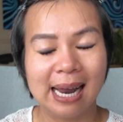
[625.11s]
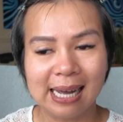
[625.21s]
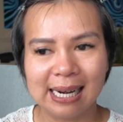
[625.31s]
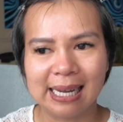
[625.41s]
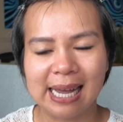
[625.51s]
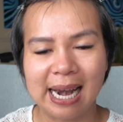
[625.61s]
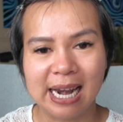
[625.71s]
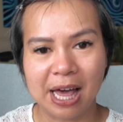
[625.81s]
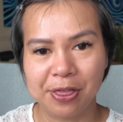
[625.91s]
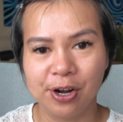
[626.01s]
Luckily,
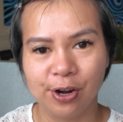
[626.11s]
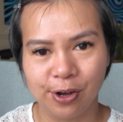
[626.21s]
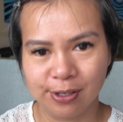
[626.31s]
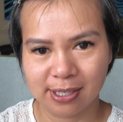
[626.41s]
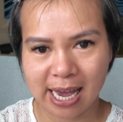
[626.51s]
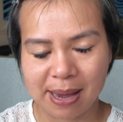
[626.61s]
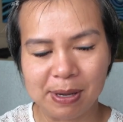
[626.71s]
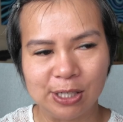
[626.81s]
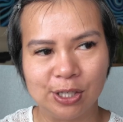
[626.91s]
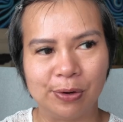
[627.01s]
another nurse came
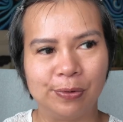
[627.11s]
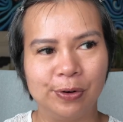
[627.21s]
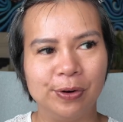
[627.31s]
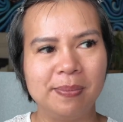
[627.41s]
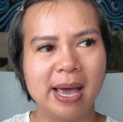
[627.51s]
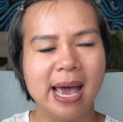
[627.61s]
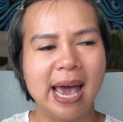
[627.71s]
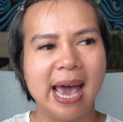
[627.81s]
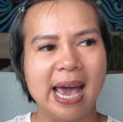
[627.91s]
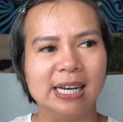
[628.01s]
into the room
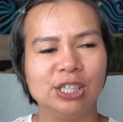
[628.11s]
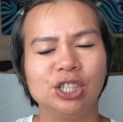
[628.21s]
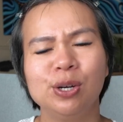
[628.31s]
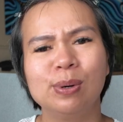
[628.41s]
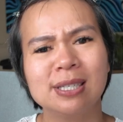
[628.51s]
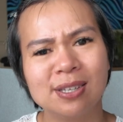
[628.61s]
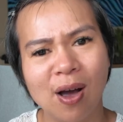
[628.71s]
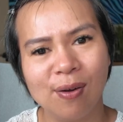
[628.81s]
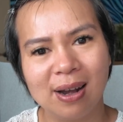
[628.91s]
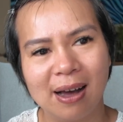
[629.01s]
and she was
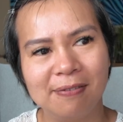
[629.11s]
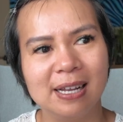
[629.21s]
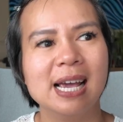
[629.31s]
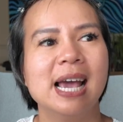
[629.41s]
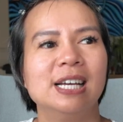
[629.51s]
so lovely.